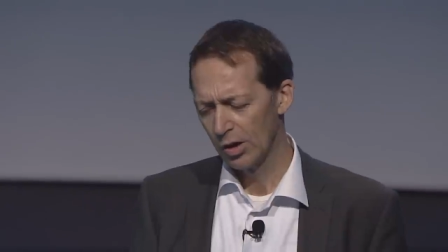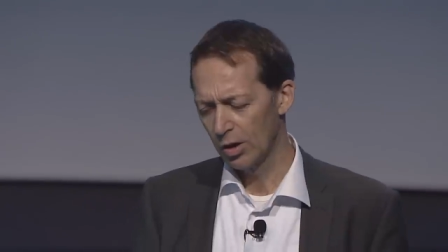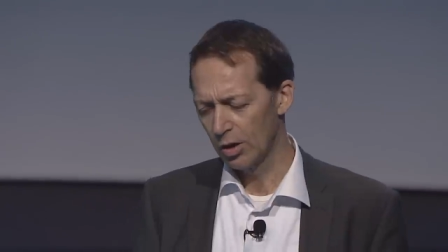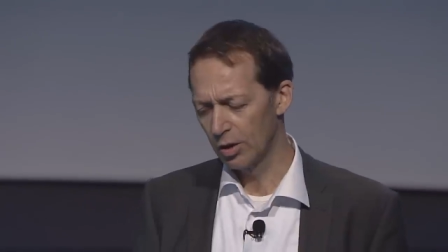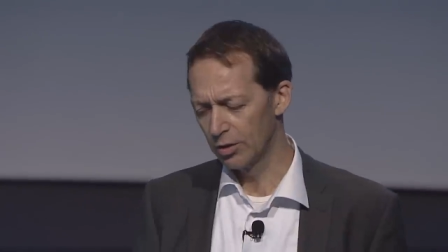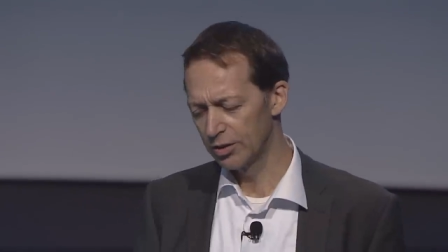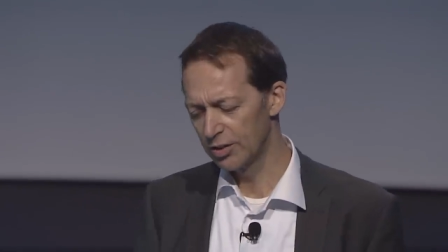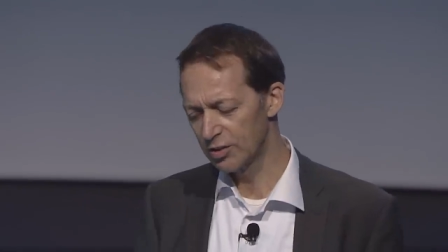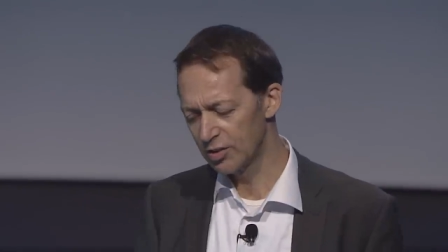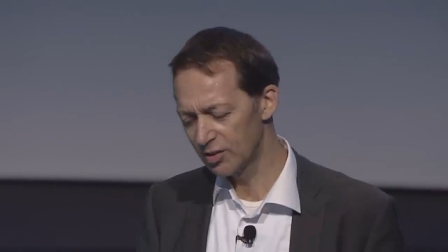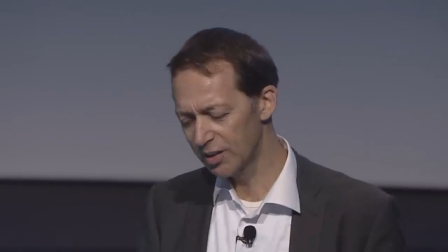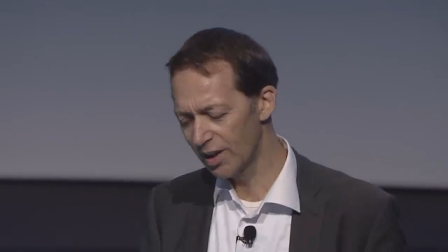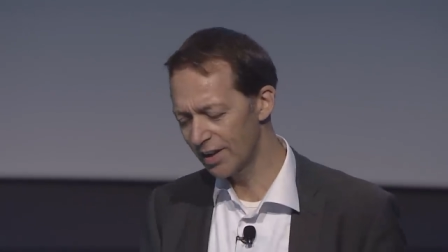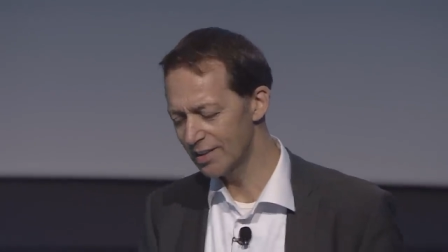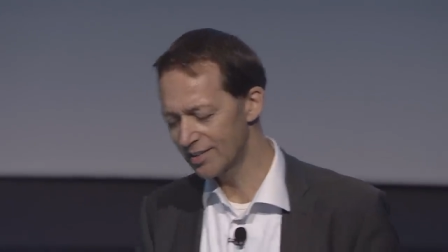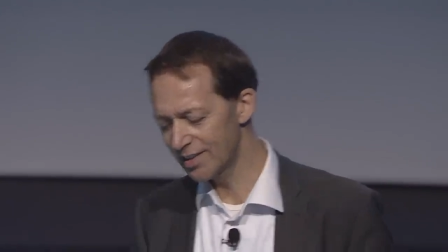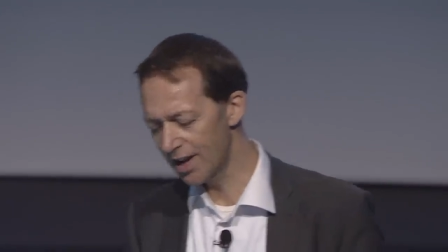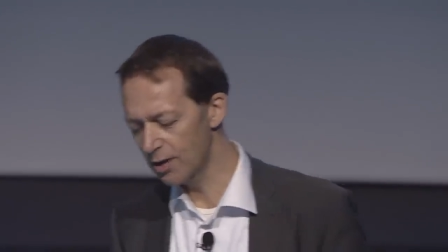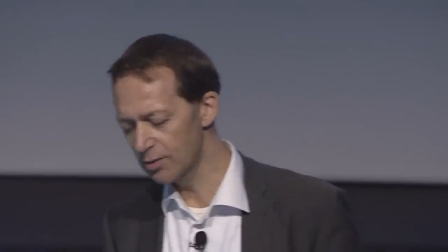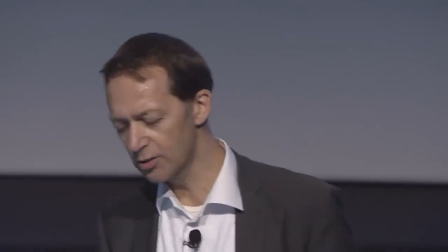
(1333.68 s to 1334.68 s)
on the
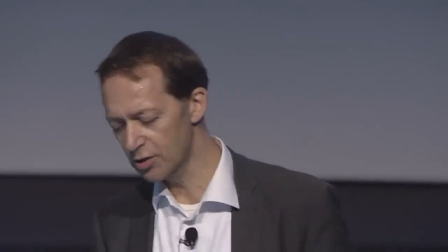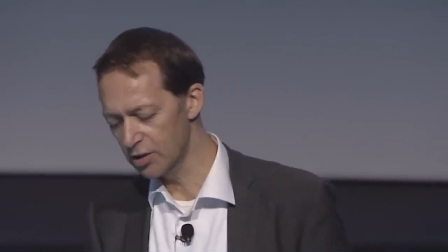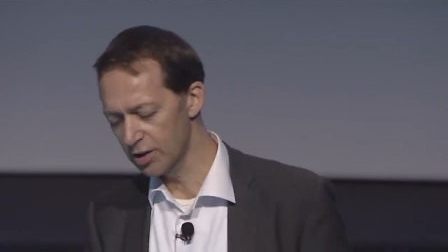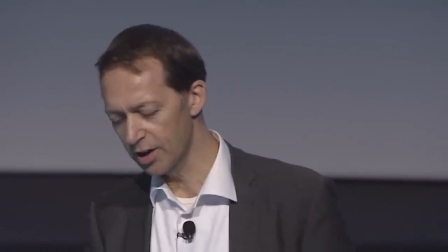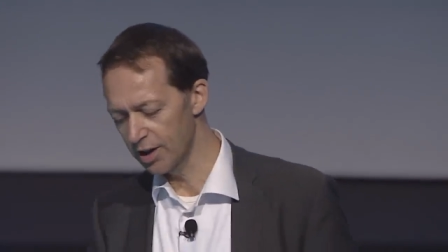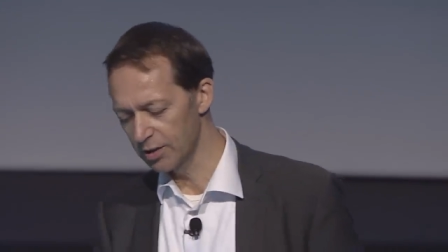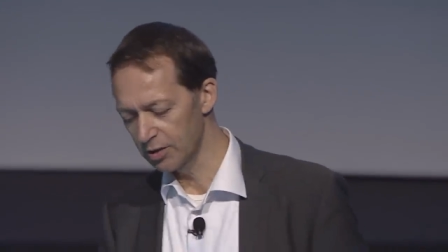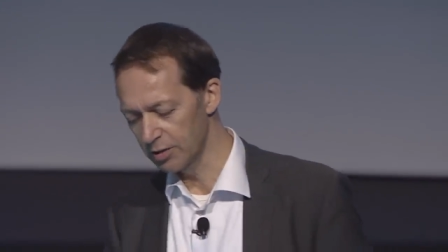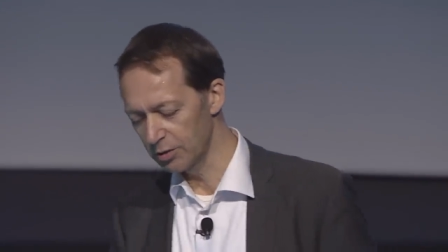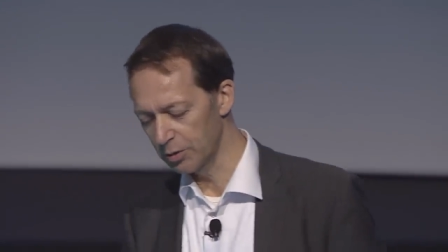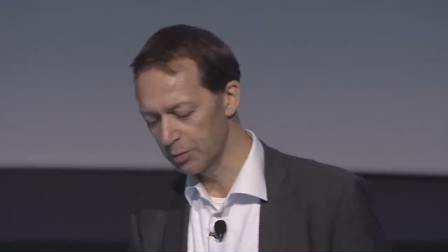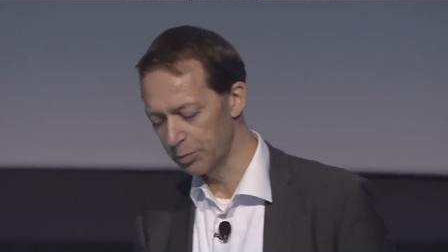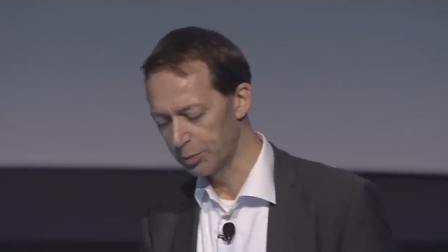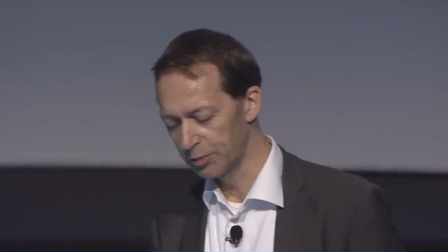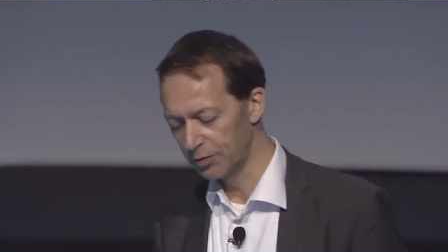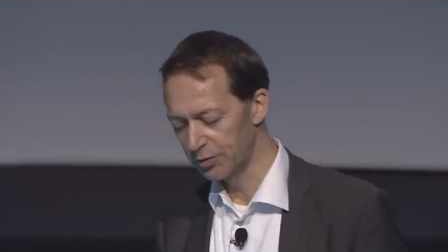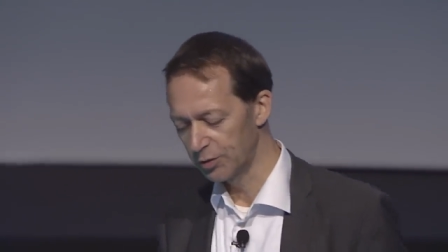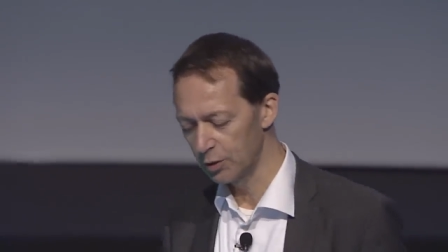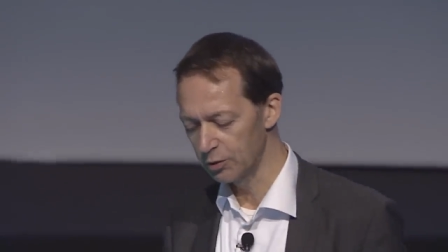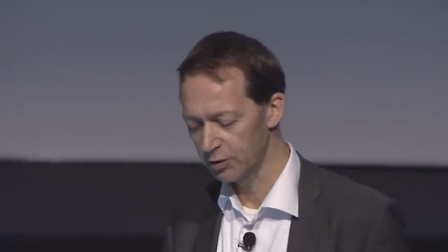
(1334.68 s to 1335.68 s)
slight downside, the
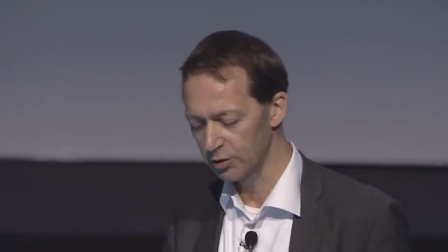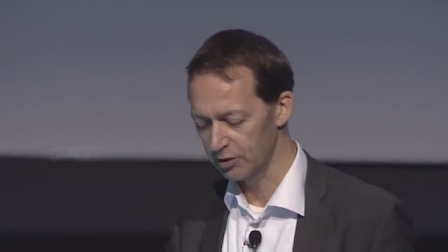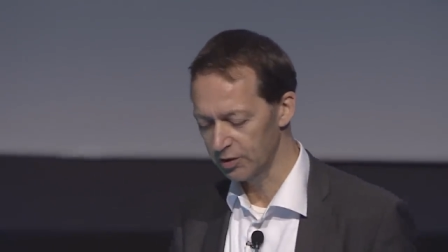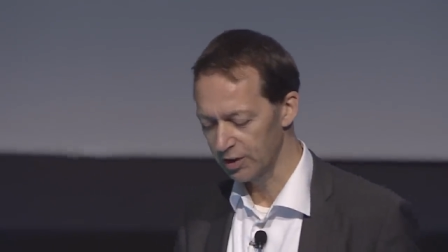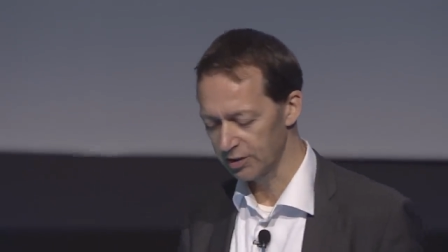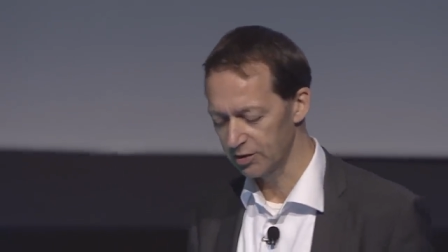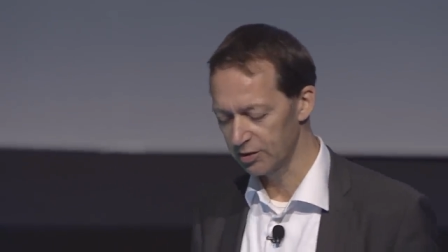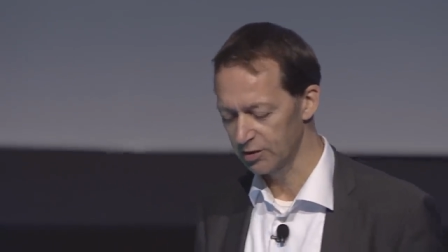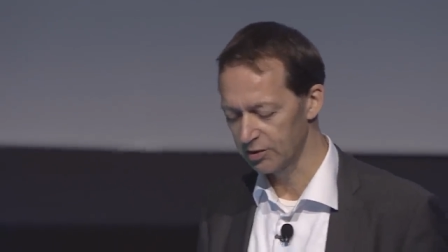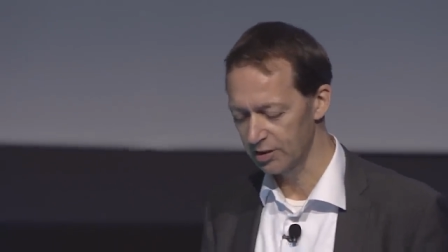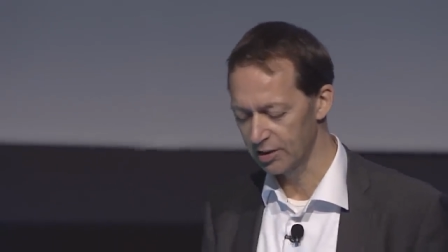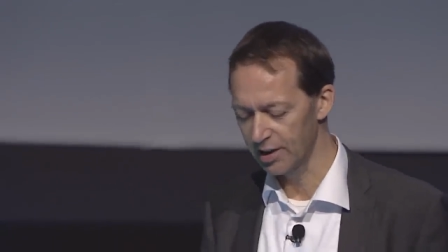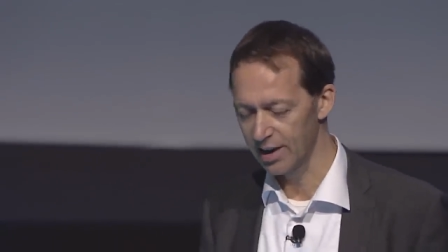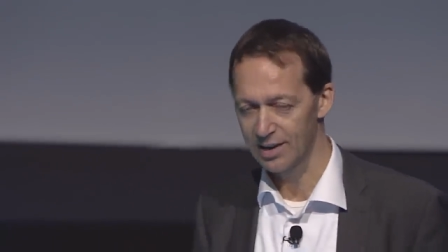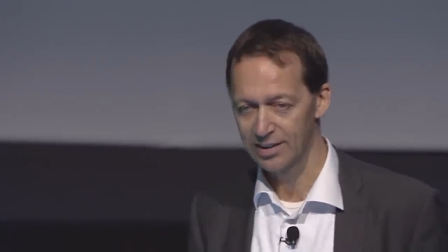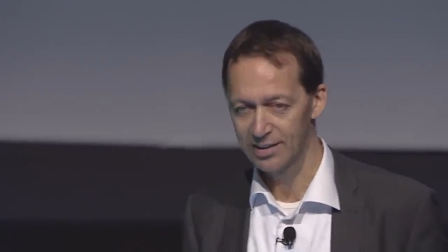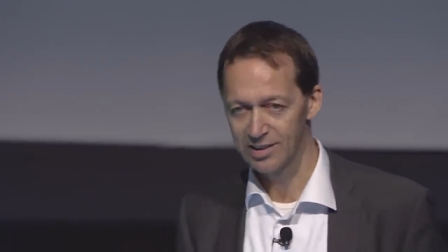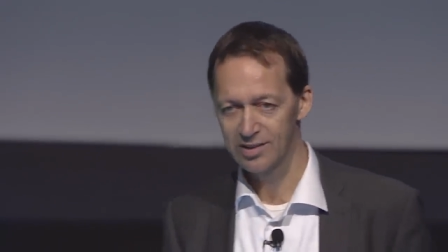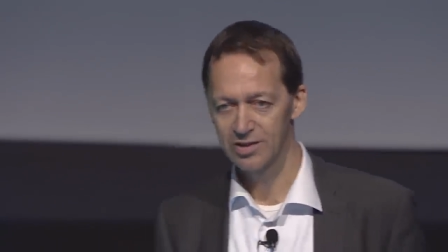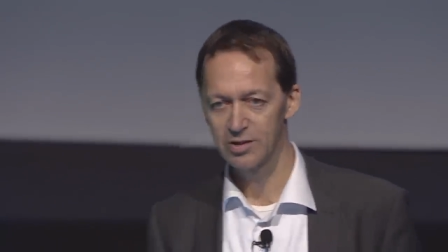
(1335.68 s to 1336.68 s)
few successes to
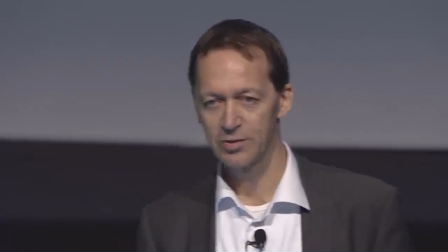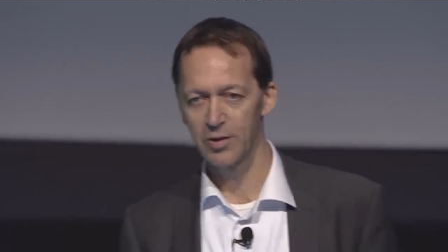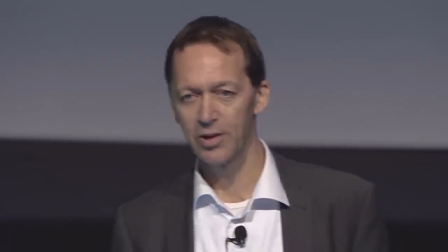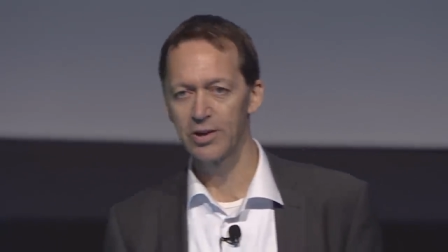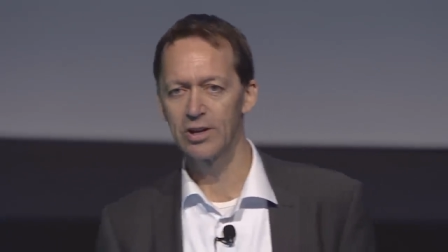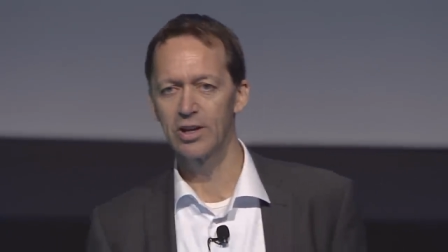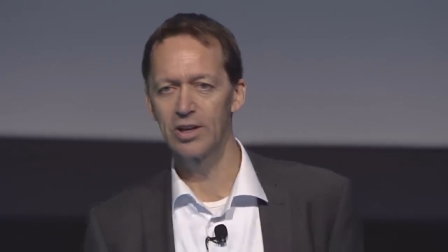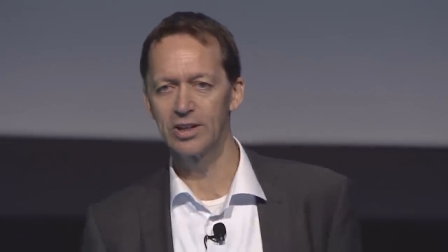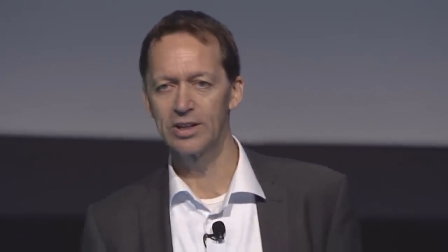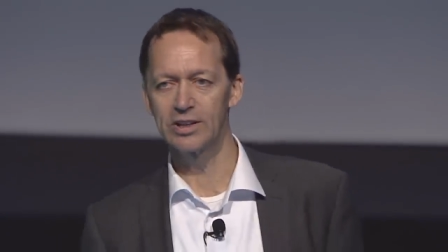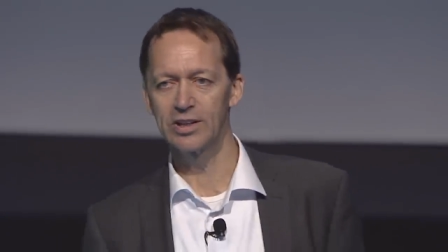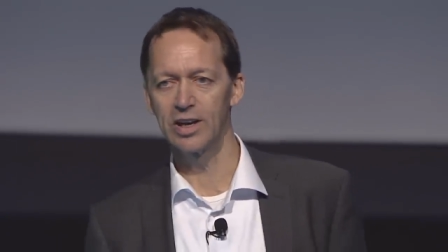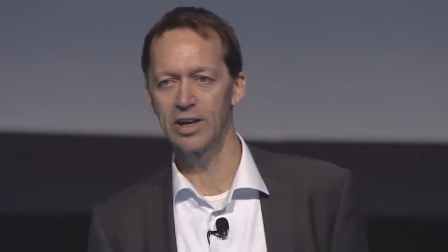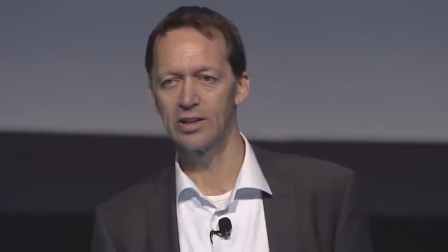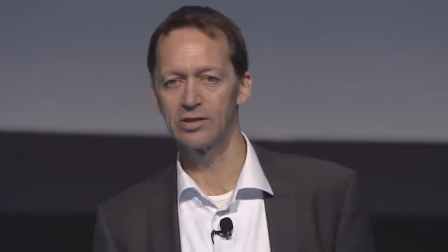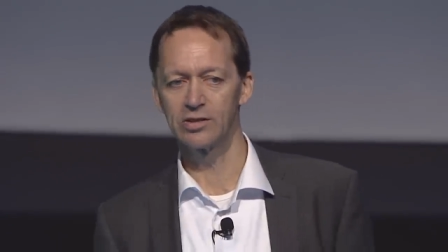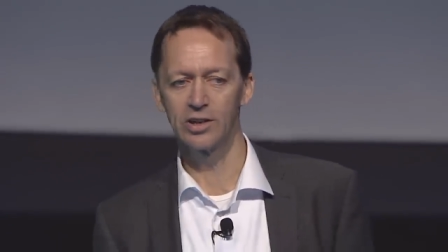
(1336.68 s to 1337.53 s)
date, this is very early days.